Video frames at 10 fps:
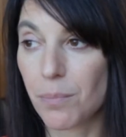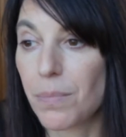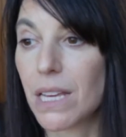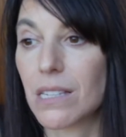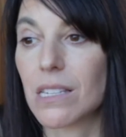
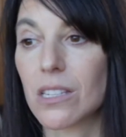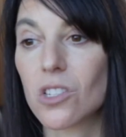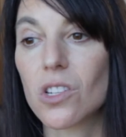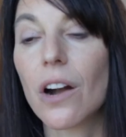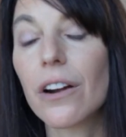pieces
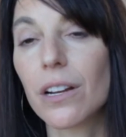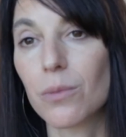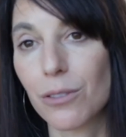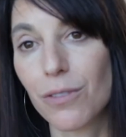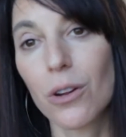started
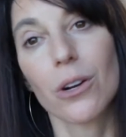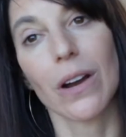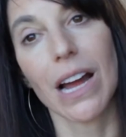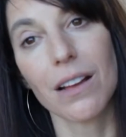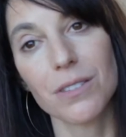with
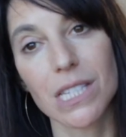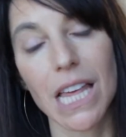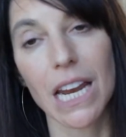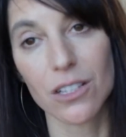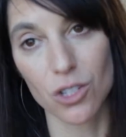photographs
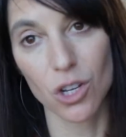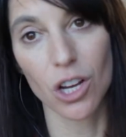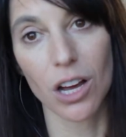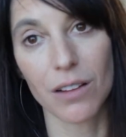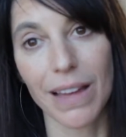that I
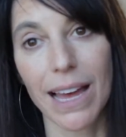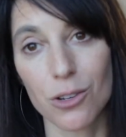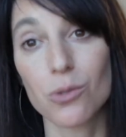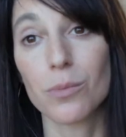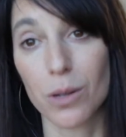took of
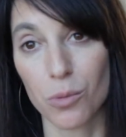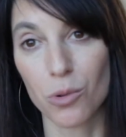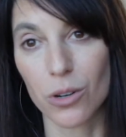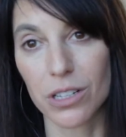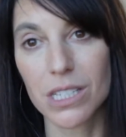actual
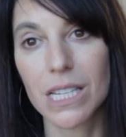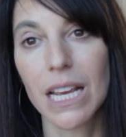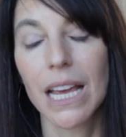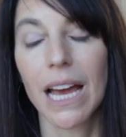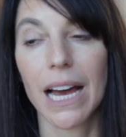billboards.
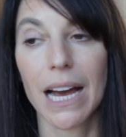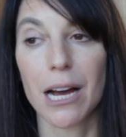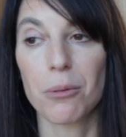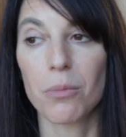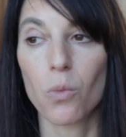
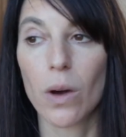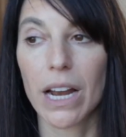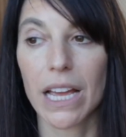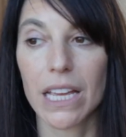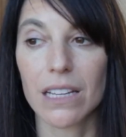When
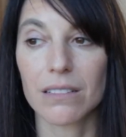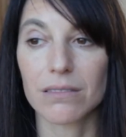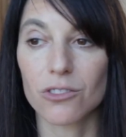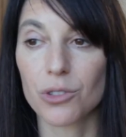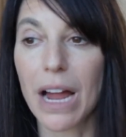I
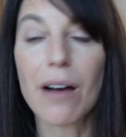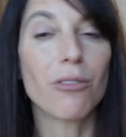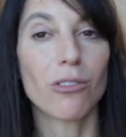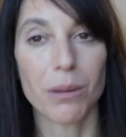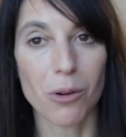
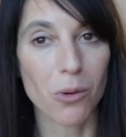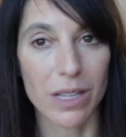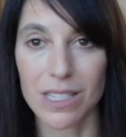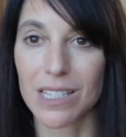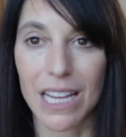travel, I'm
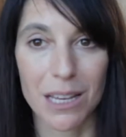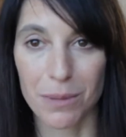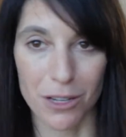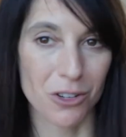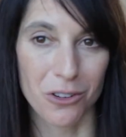always taking
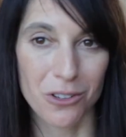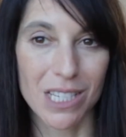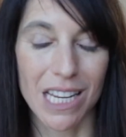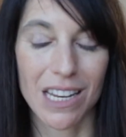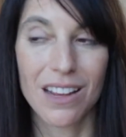pictures,
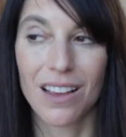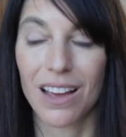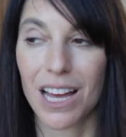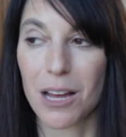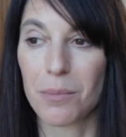and
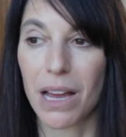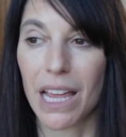I